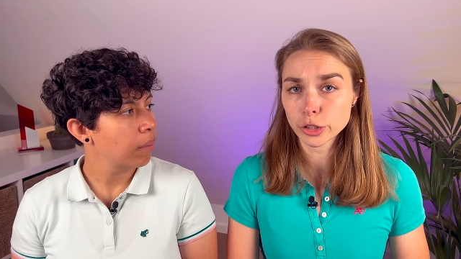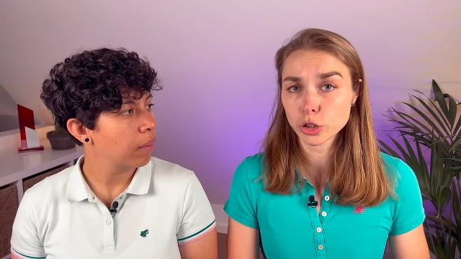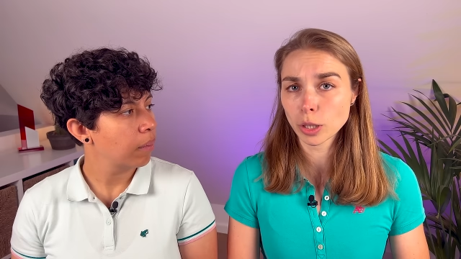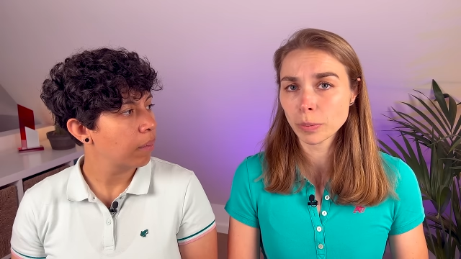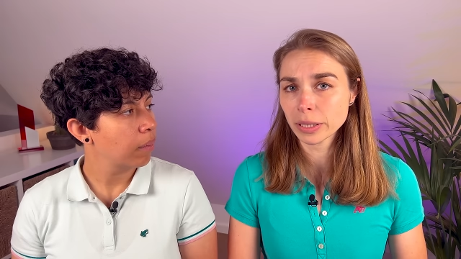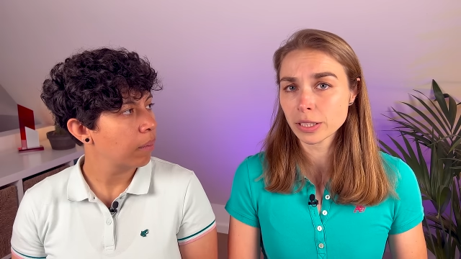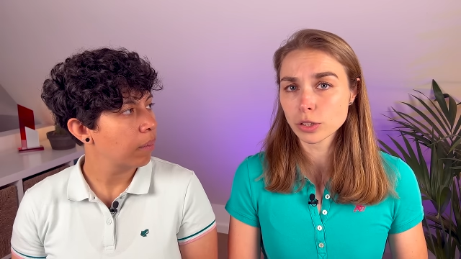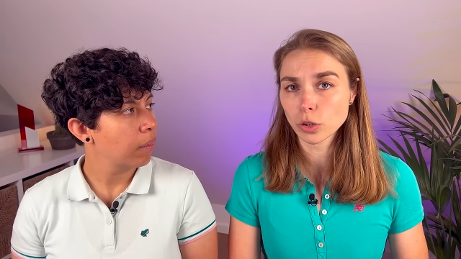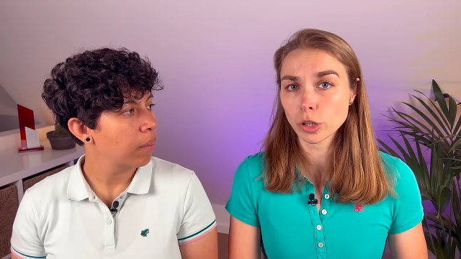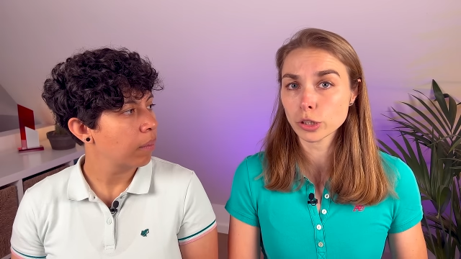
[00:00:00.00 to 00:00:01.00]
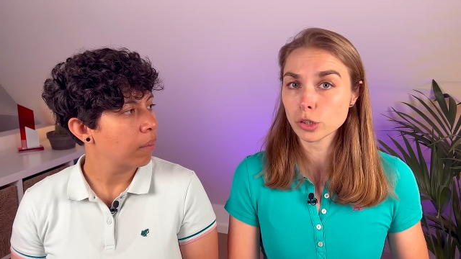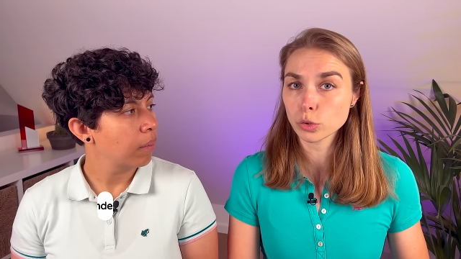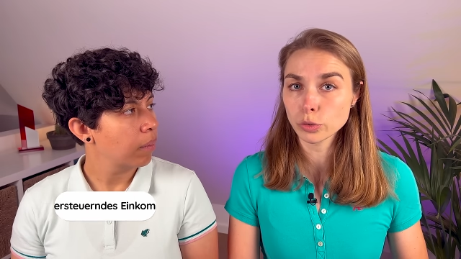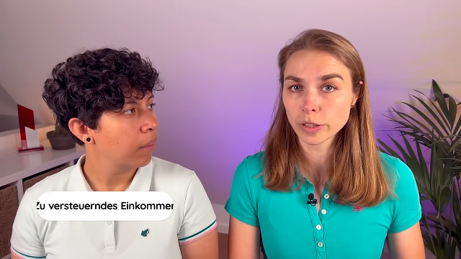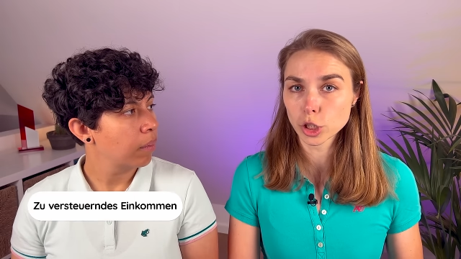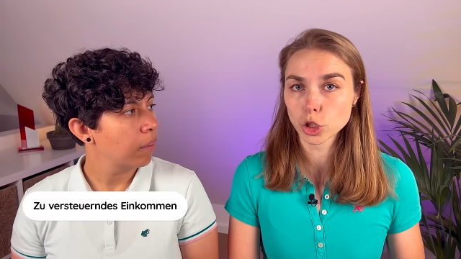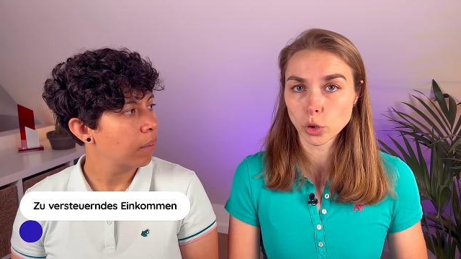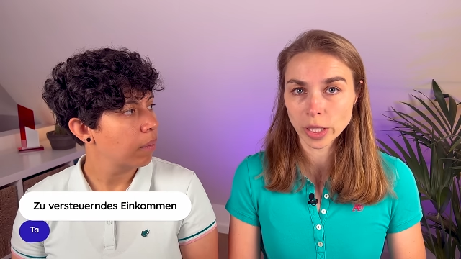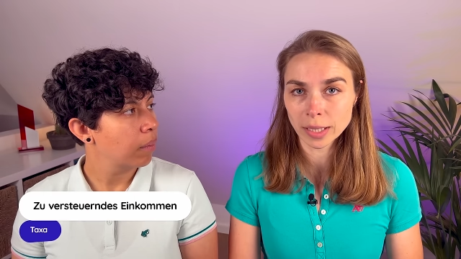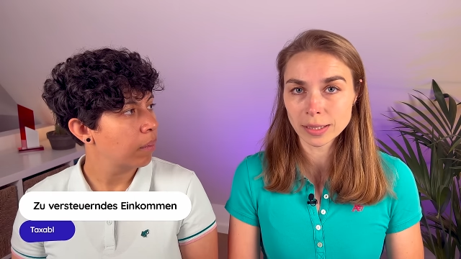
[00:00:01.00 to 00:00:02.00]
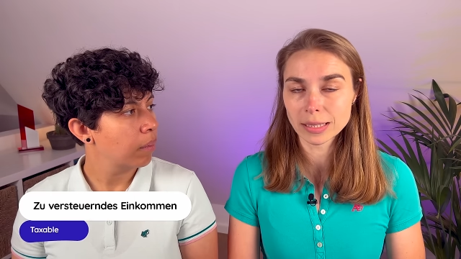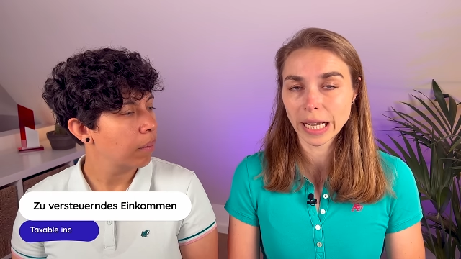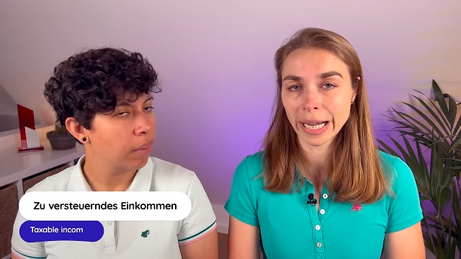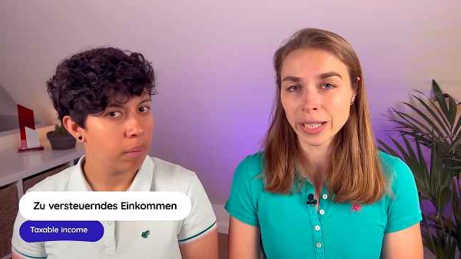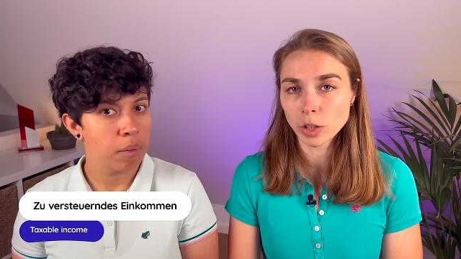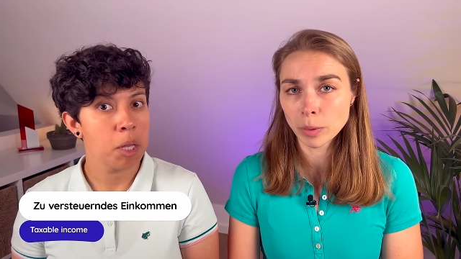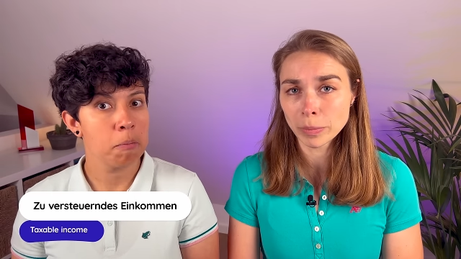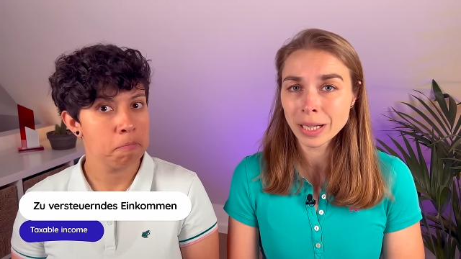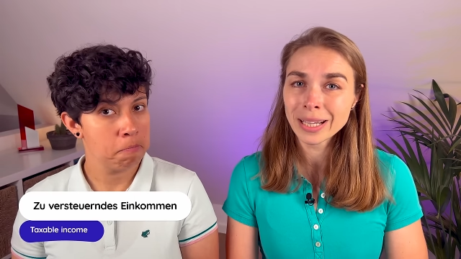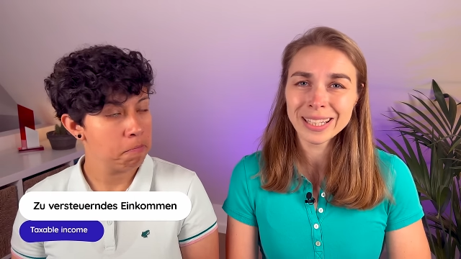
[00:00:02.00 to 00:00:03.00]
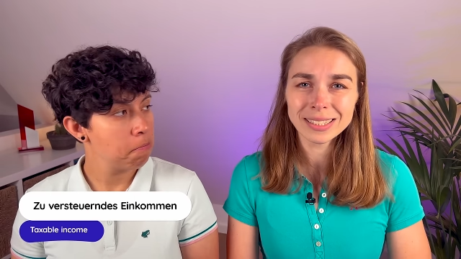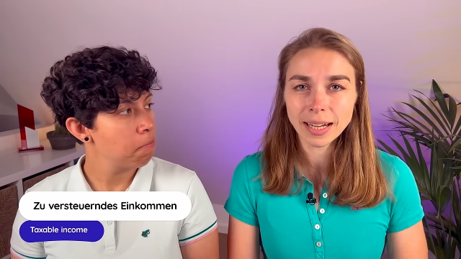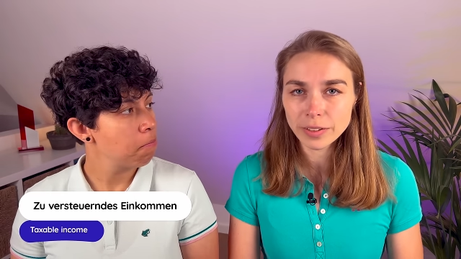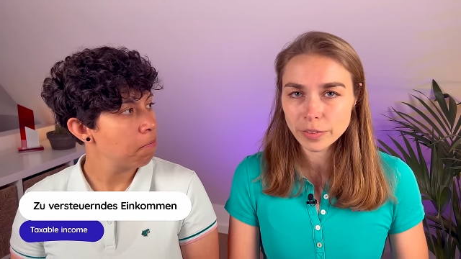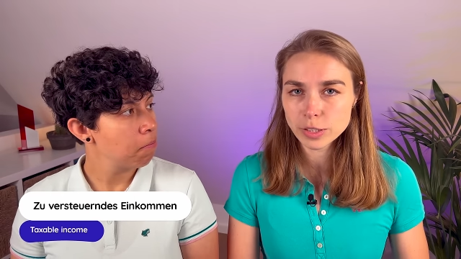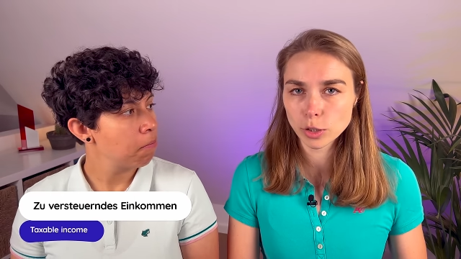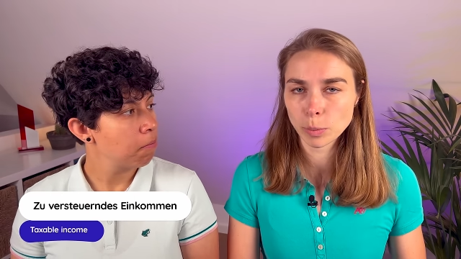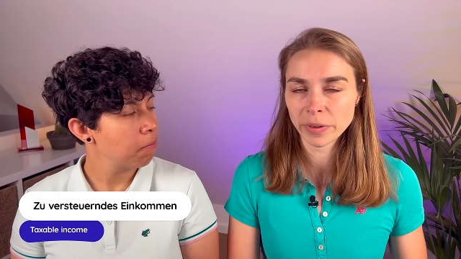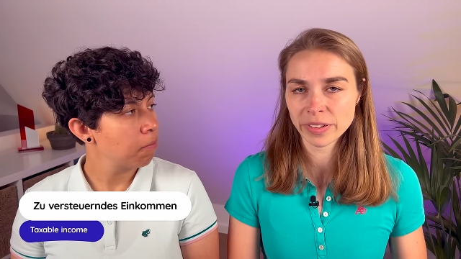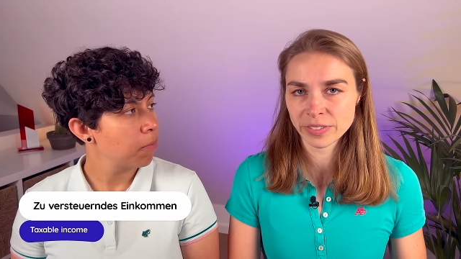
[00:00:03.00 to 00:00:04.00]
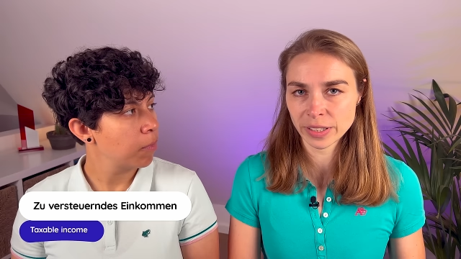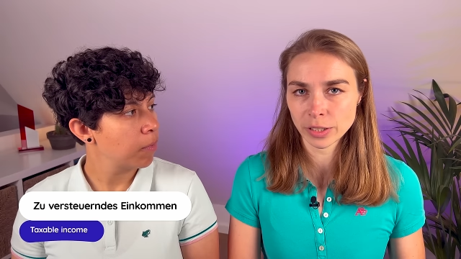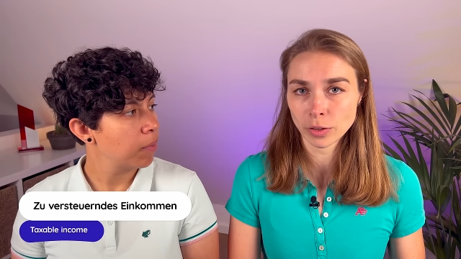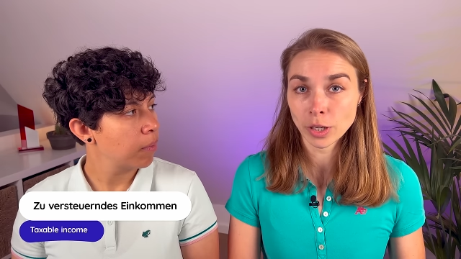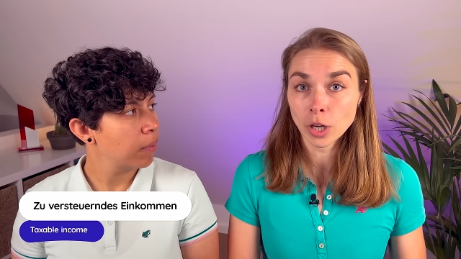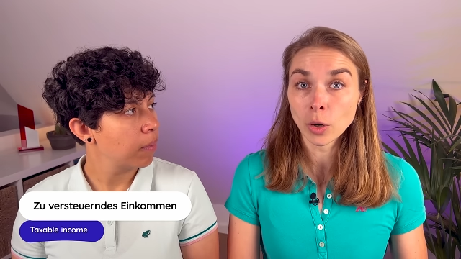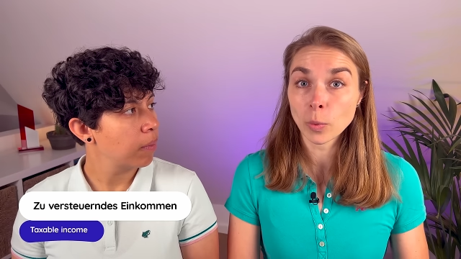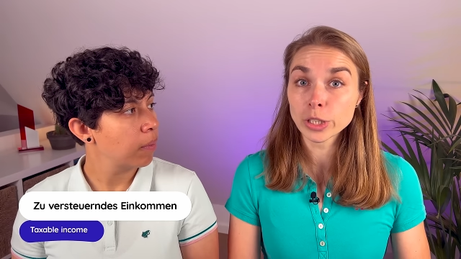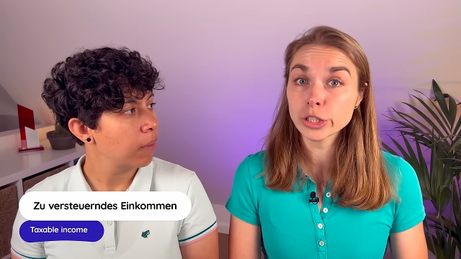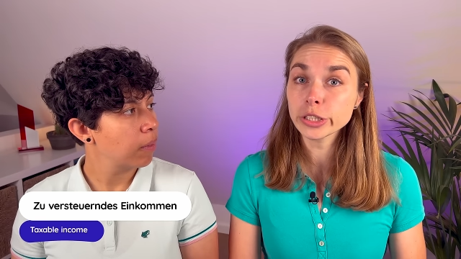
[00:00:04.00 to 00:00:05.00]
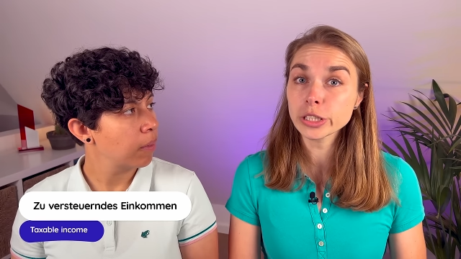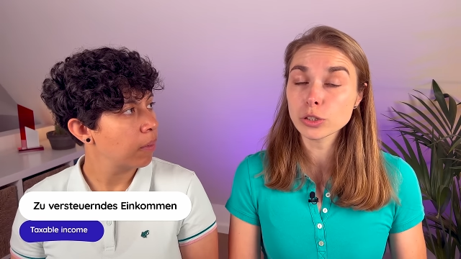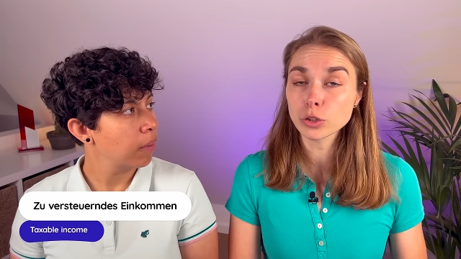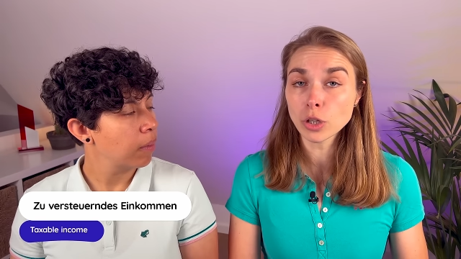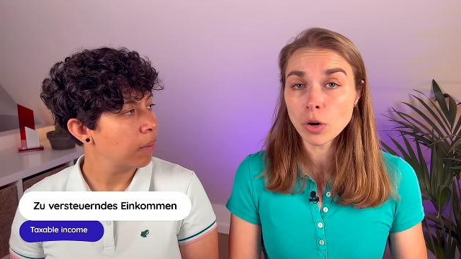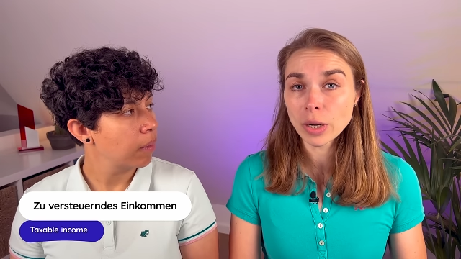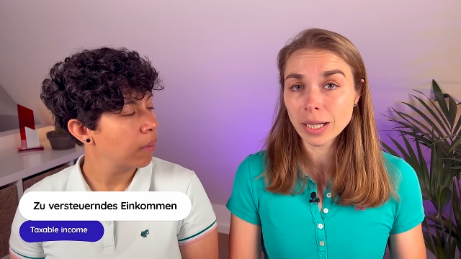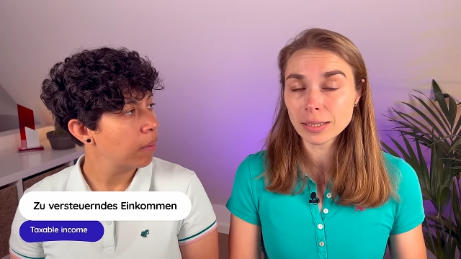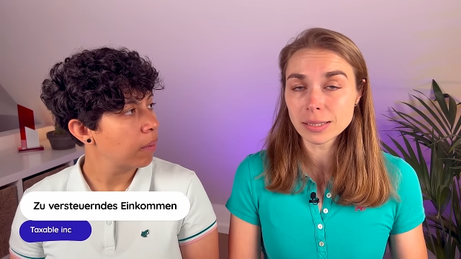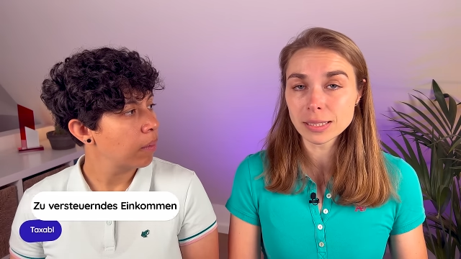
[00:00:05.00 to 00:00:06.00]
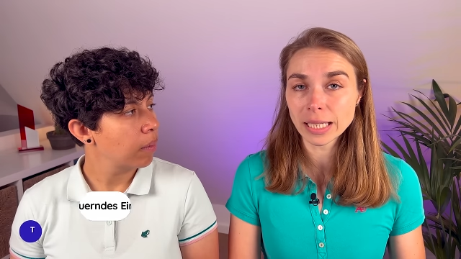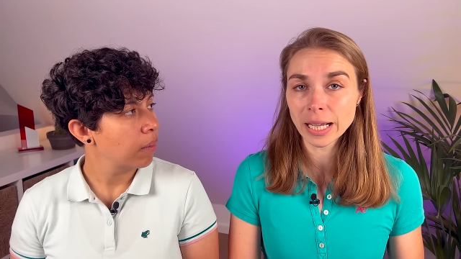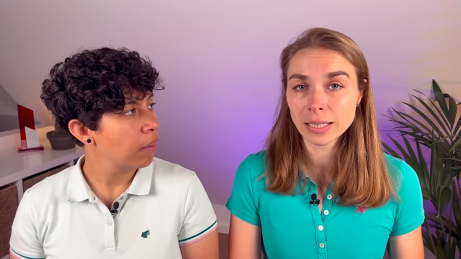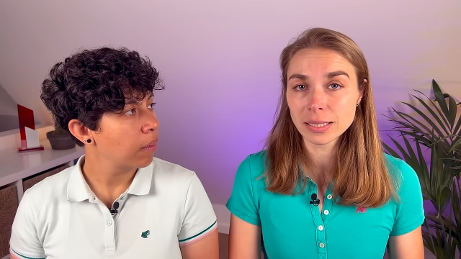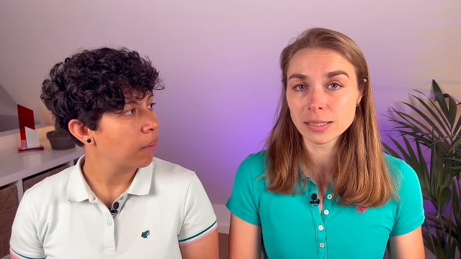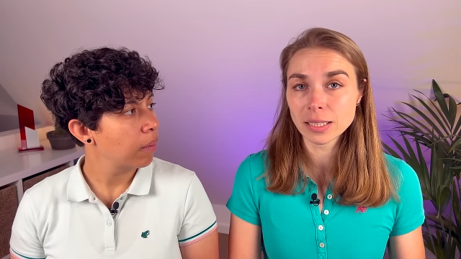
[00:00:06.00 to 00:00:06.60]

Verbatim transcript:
Speaker 1: in German it is called zu versteuerndes Einkommen, is out of the scope of this video. What you need to know and understand is